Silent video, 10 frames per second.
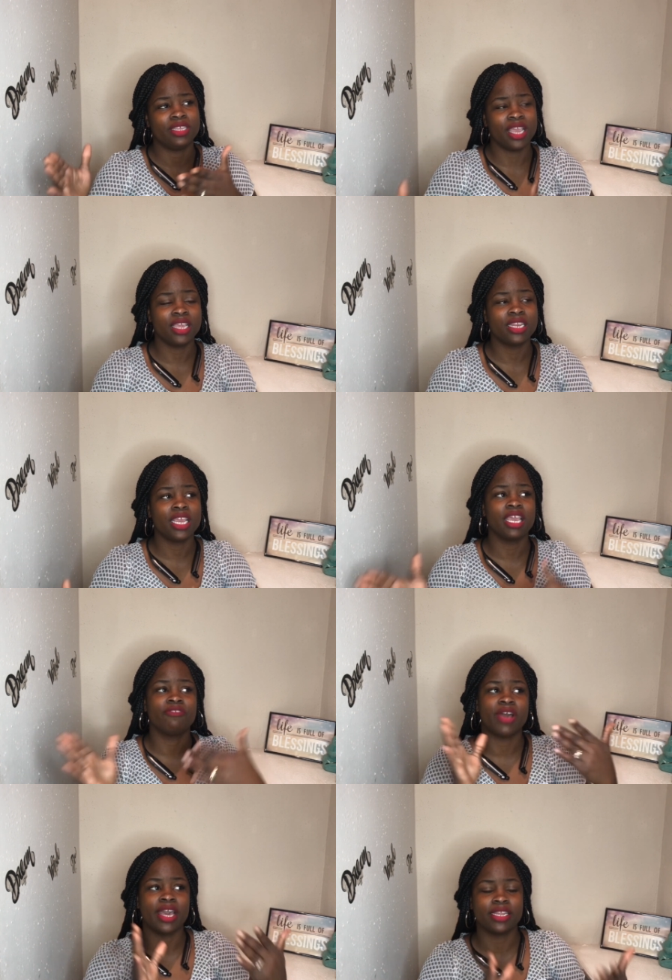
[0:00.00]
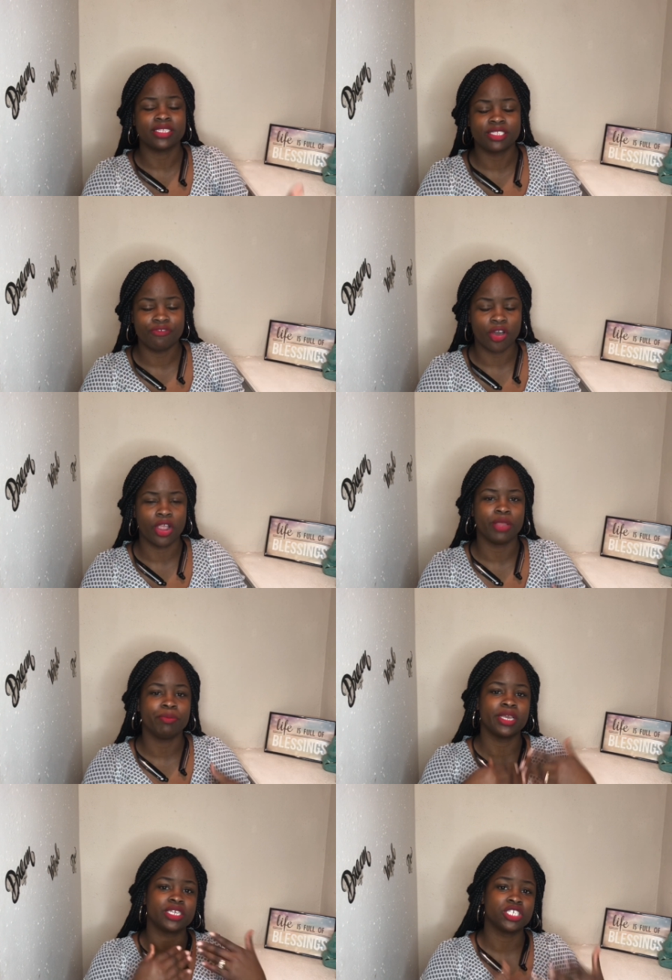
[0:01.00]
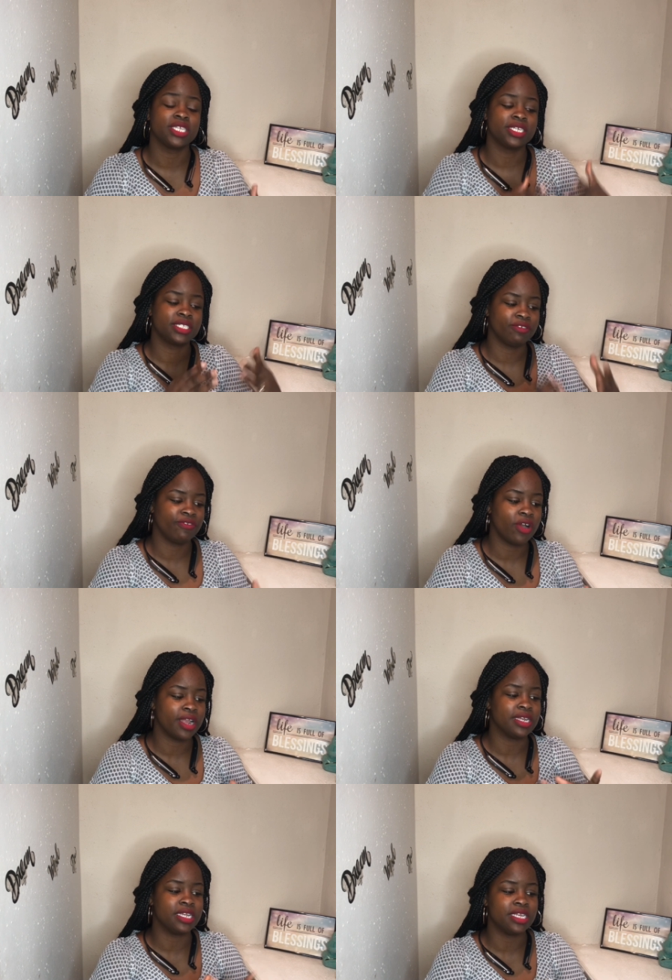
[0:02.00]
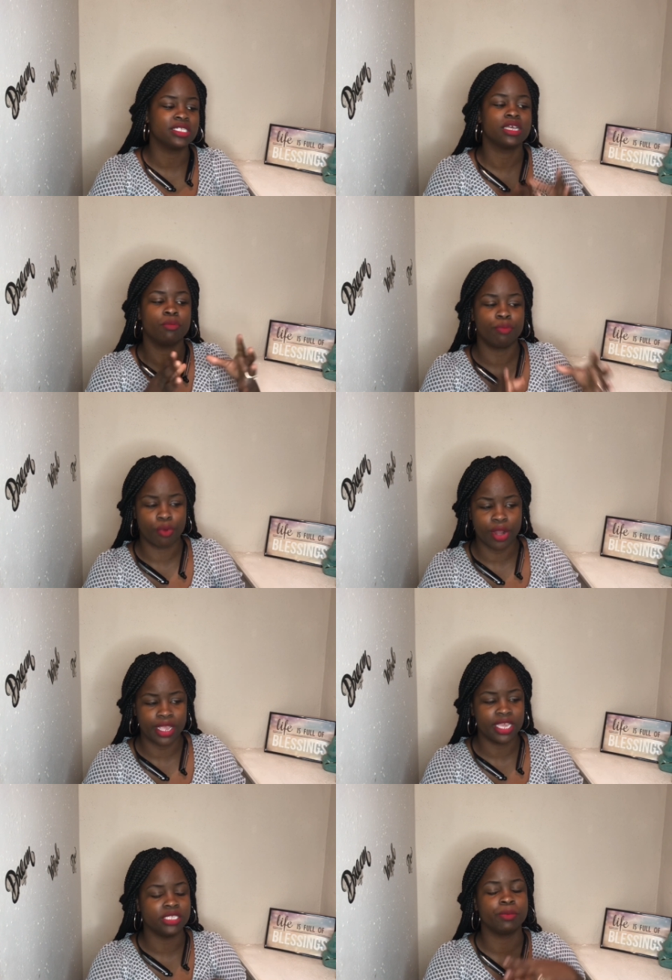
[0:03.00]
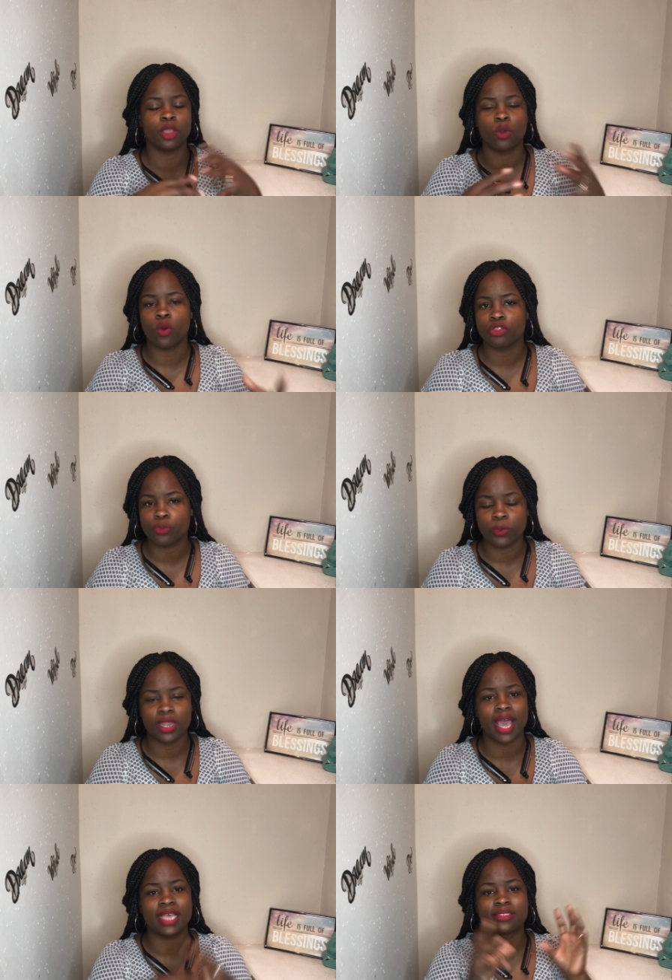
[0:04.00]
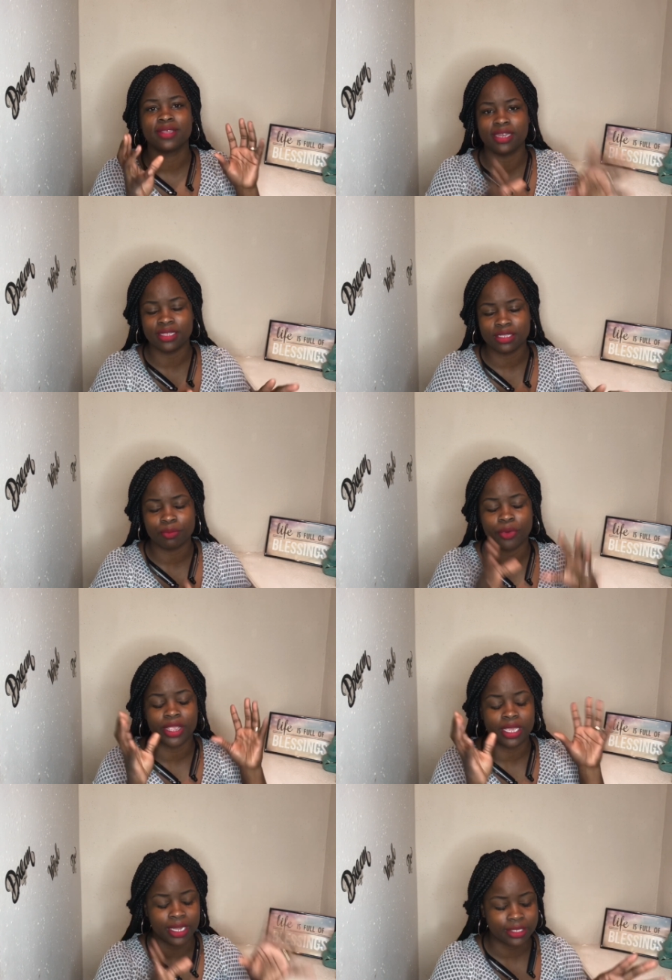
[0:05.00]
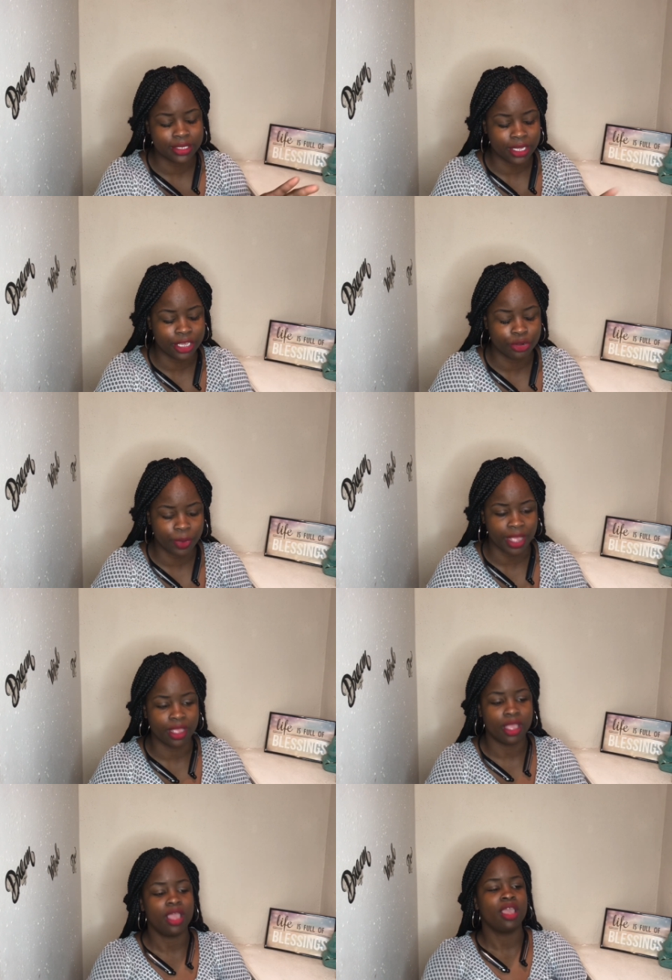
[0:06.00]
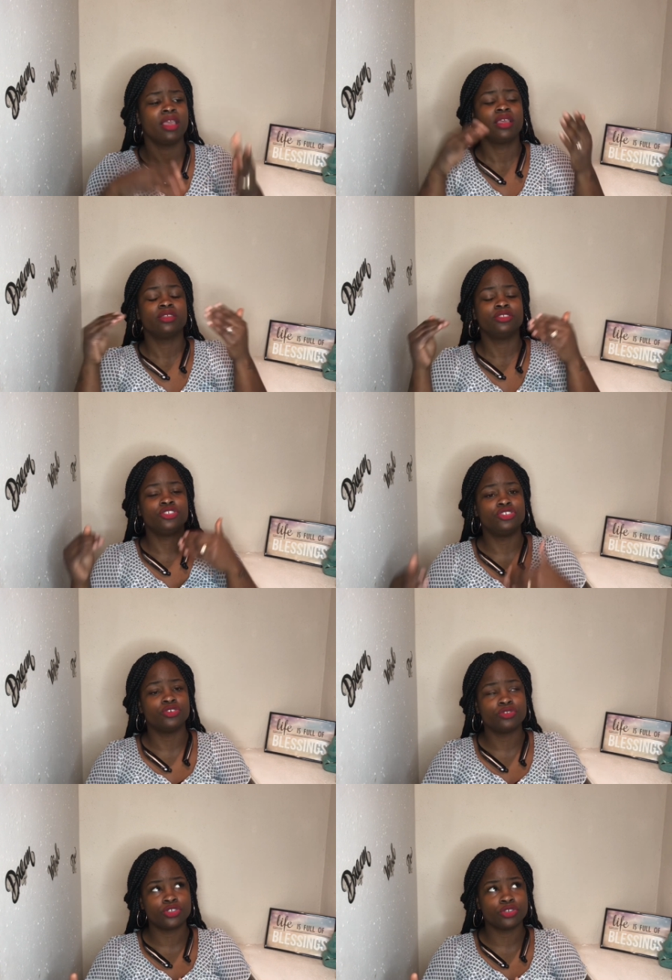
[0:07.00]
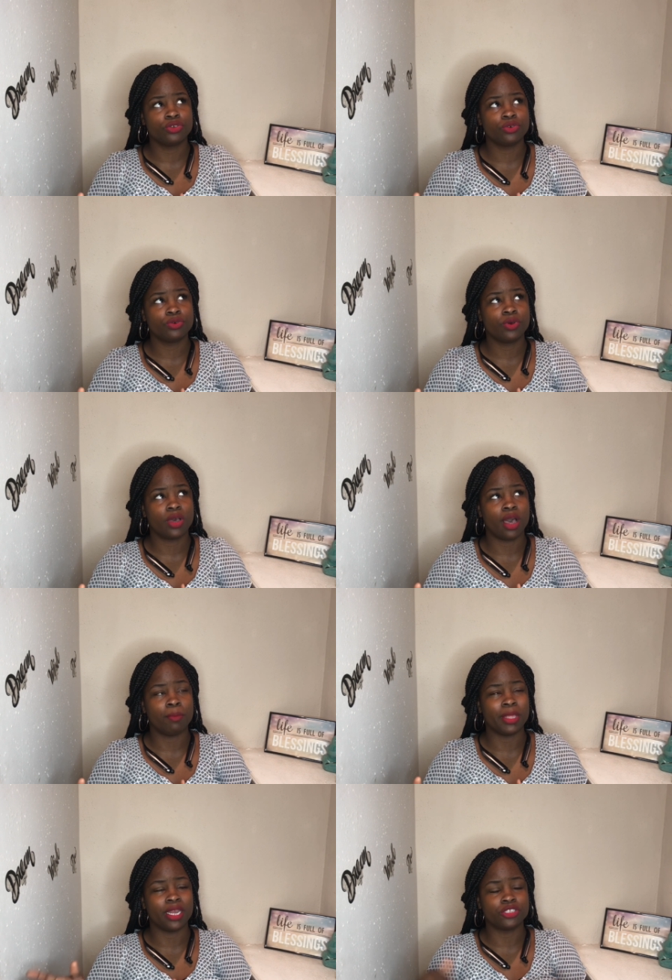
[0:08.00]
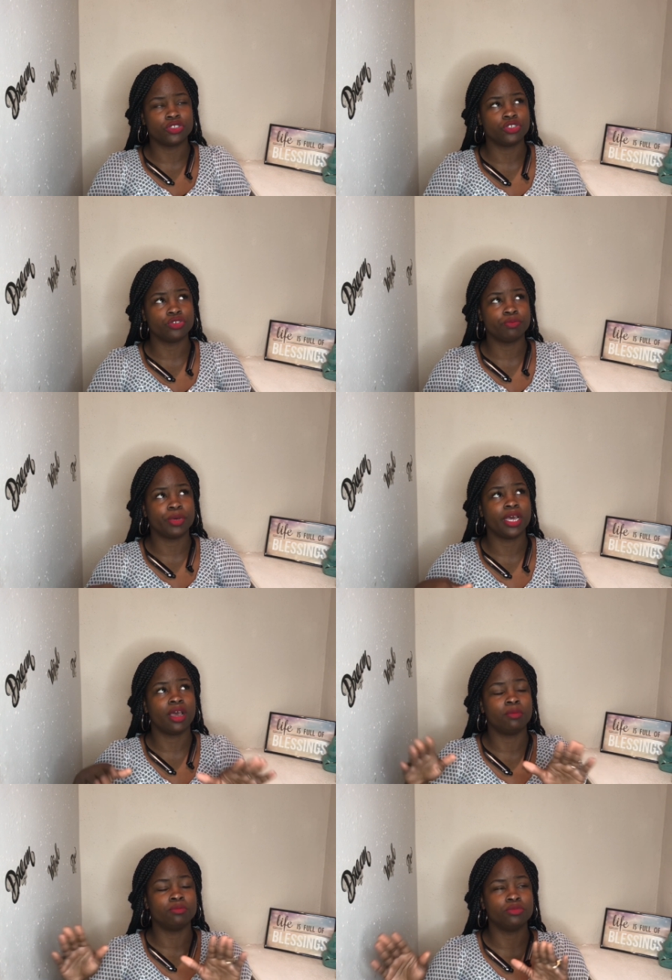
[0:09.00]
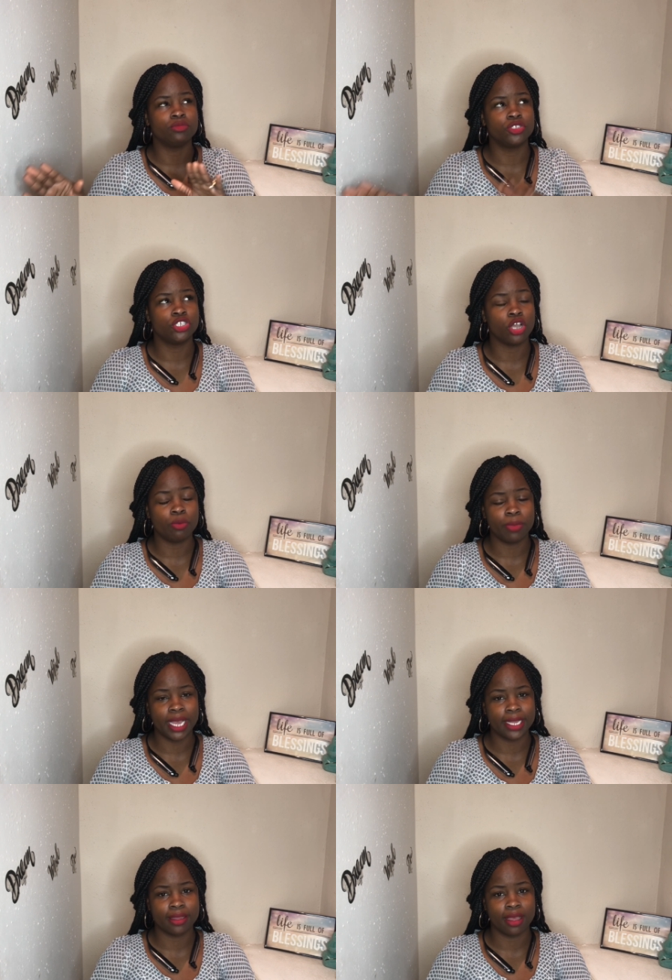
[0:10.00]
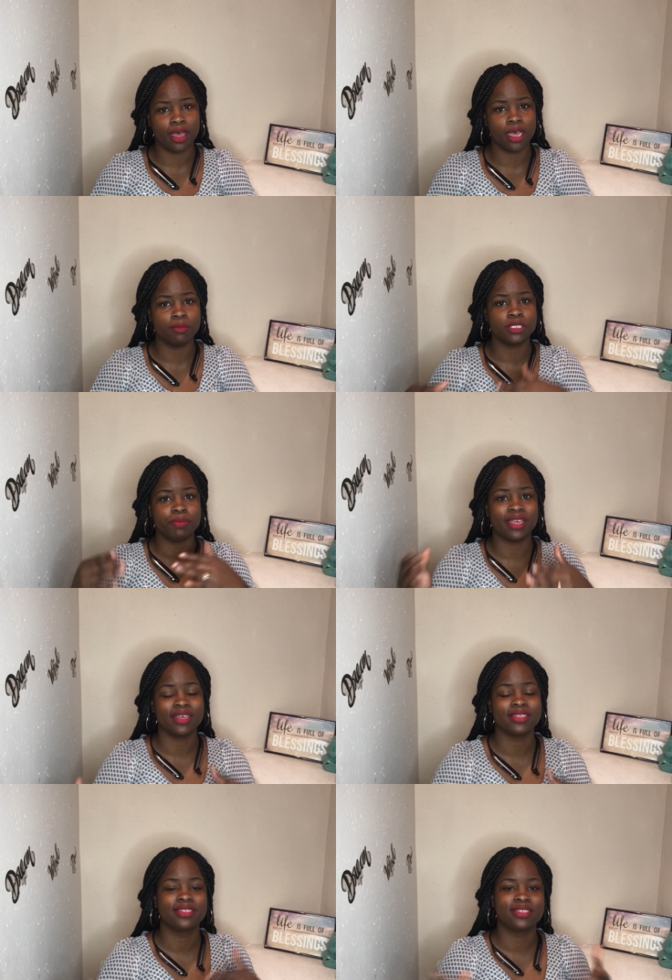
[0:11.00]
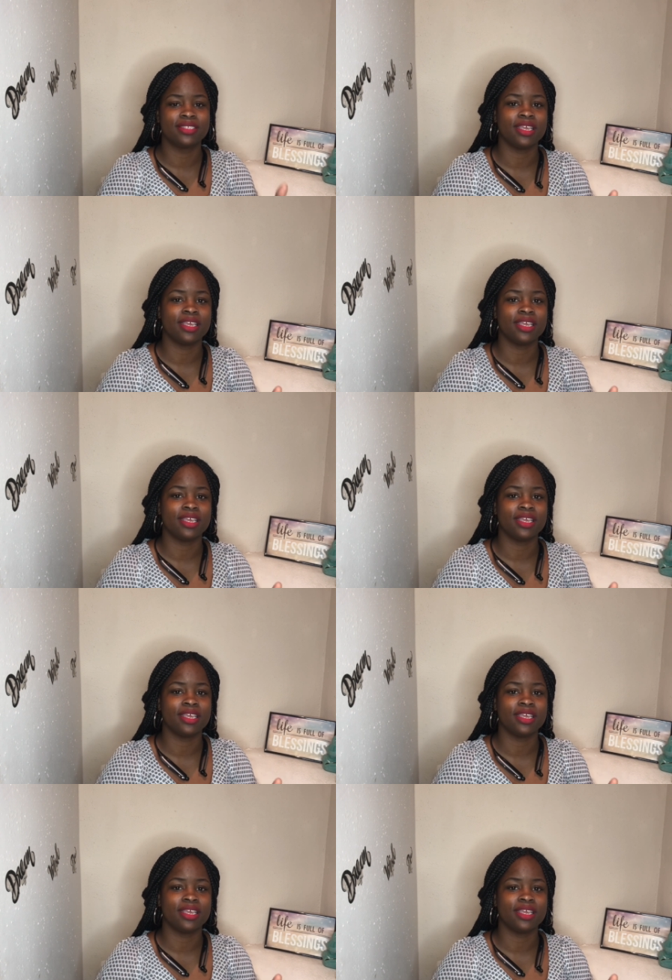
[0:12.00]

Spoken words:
Yandy invited Safari because she said Safari needs a break. He's been going through a lot, so he needs a break. He needs a getaway. Juju I mean, not Juju, but Joe Budden comes because